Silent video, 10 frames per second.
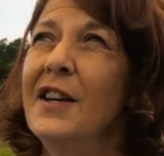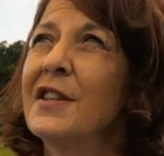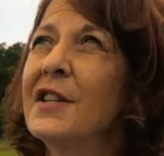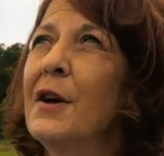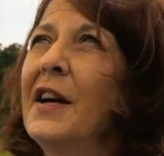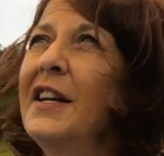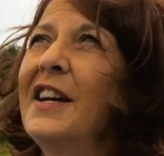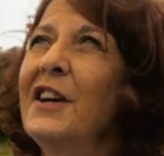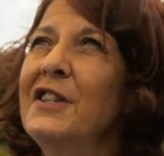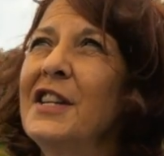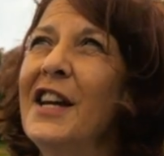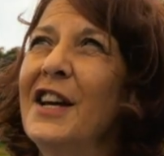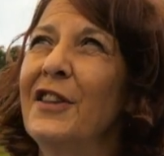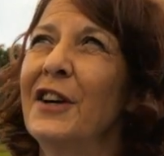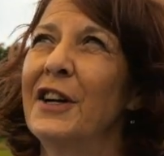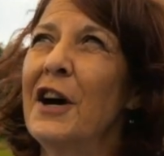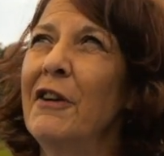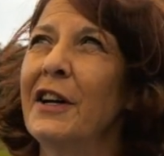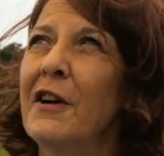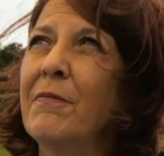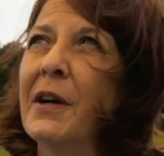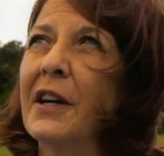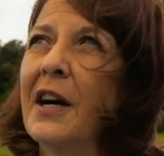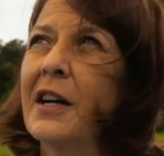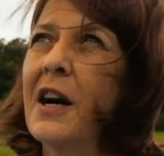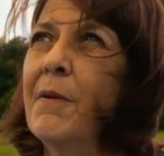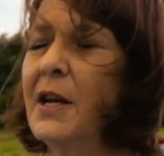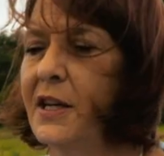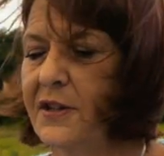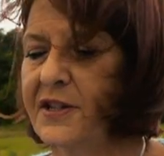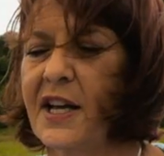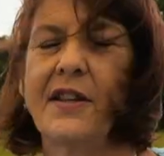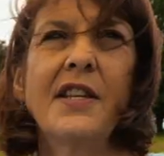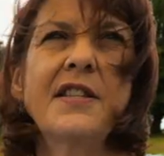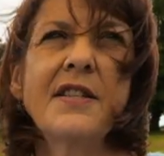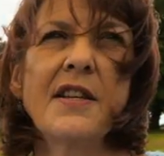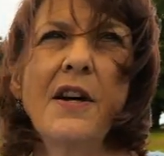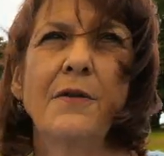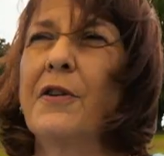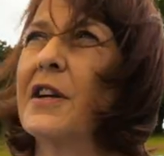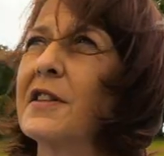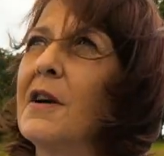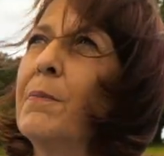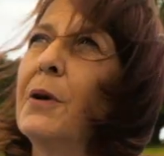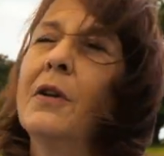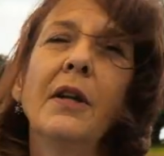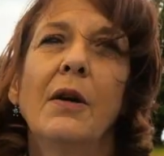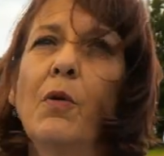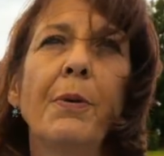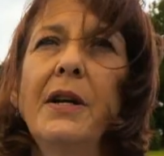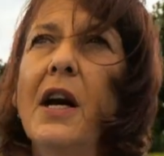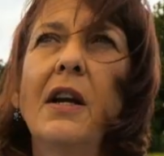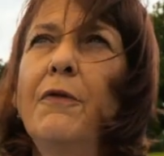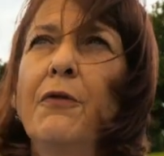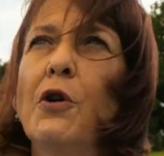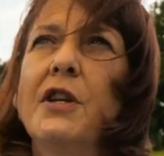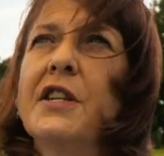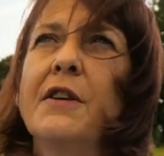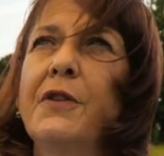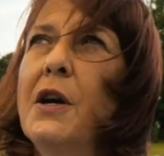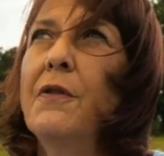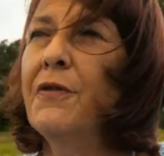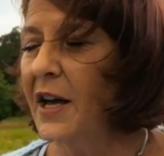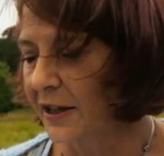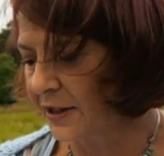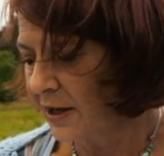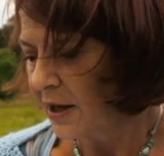So any idea that the current government can come in and set this aside, for example, it will be null and void and of no effect.